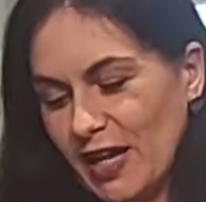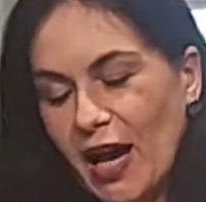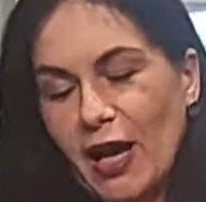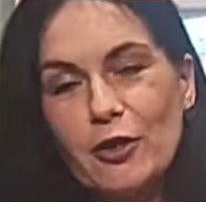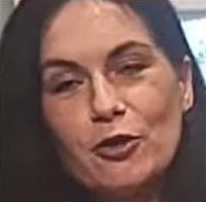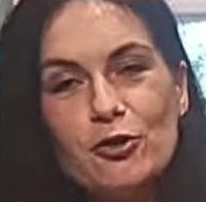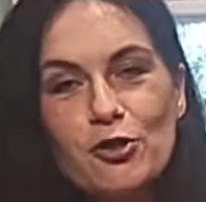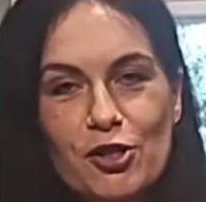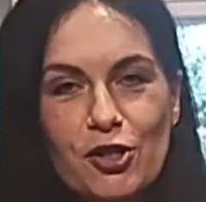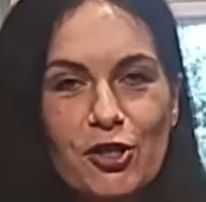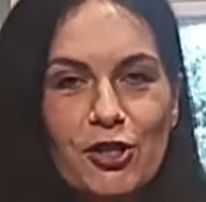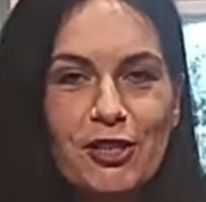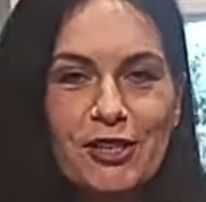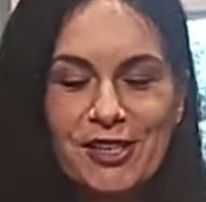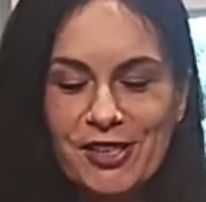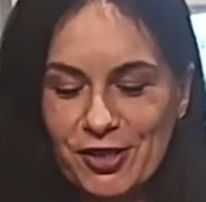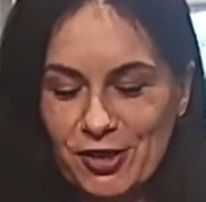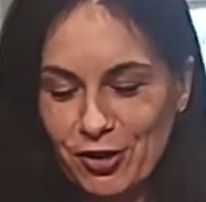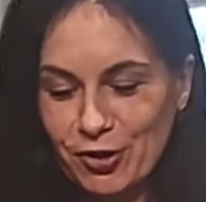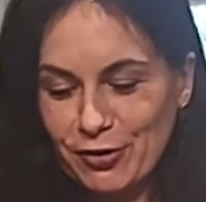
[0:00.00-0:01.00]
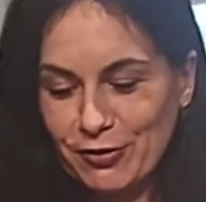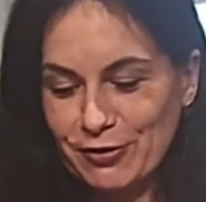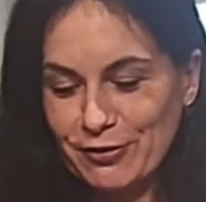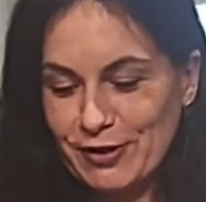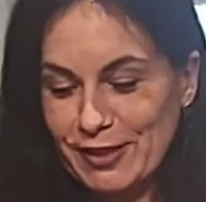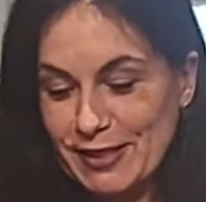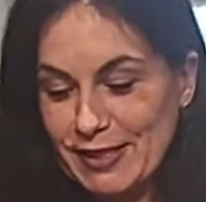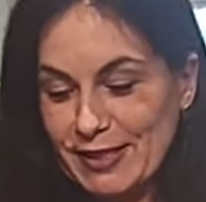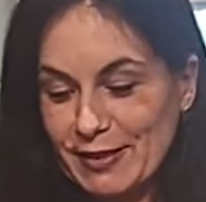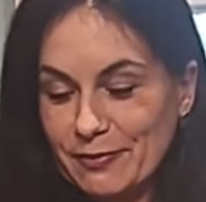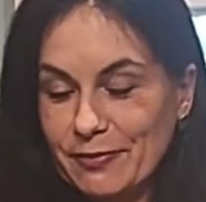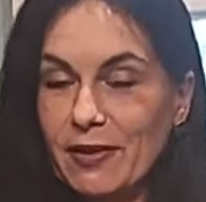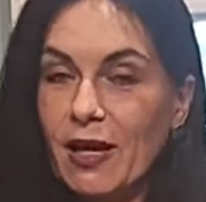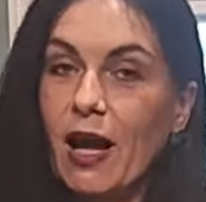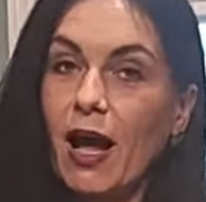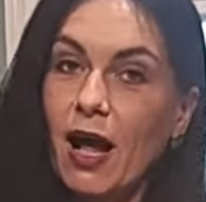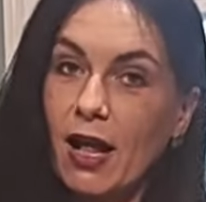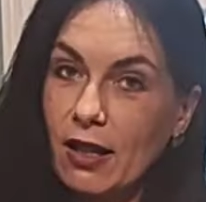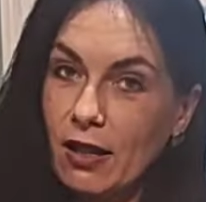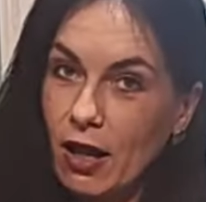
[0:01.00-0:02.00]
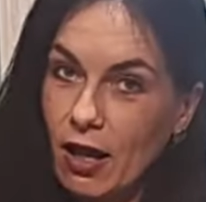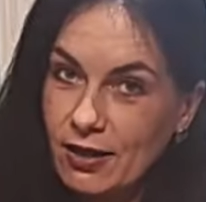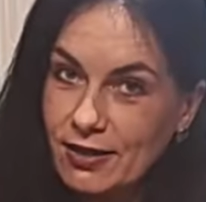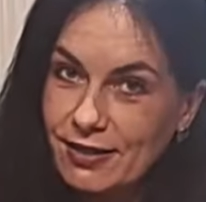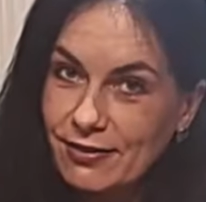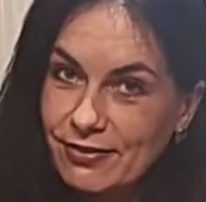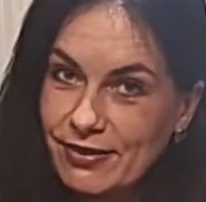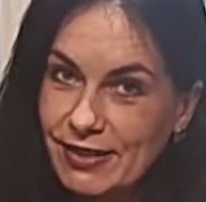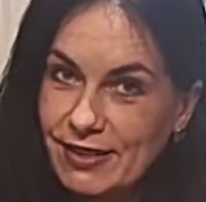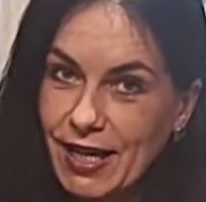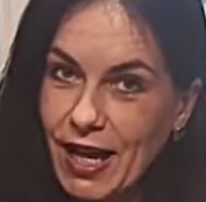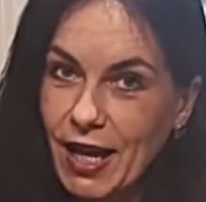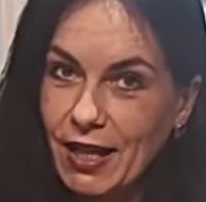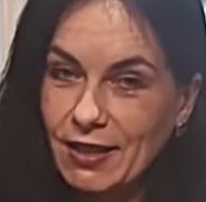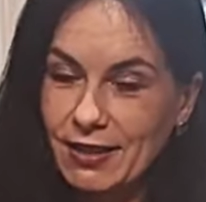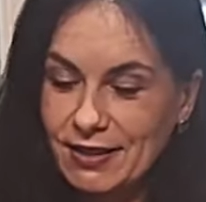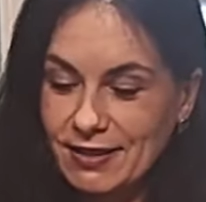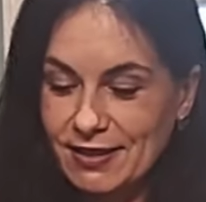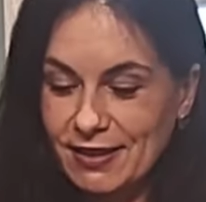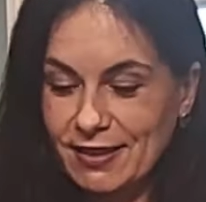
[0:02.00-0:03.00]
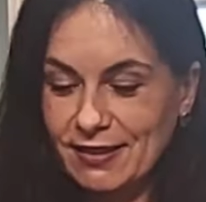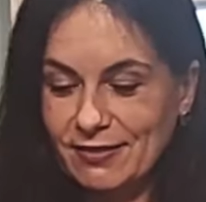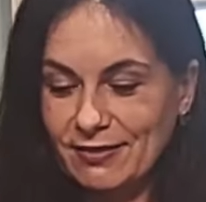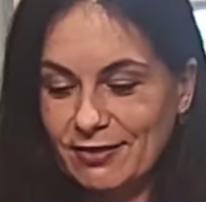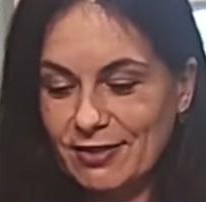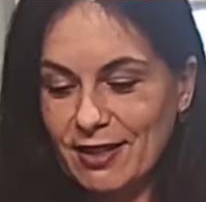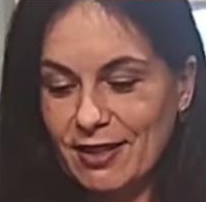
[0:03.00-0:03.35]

I usually serve with lots of salads and